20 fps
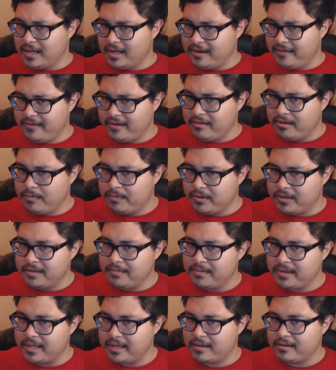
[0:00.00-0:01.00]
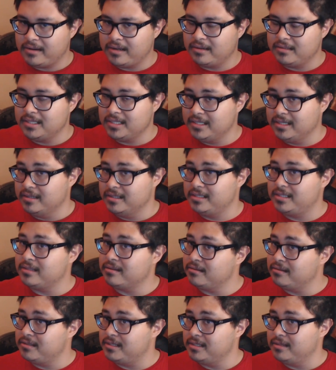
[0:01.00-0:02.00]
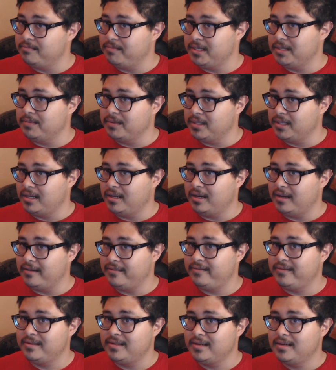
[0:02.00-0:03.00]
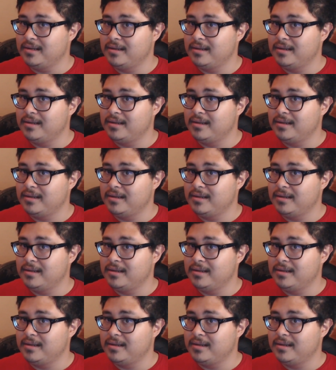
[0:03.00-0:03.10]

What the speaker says: not a very pretty background does turn some people off.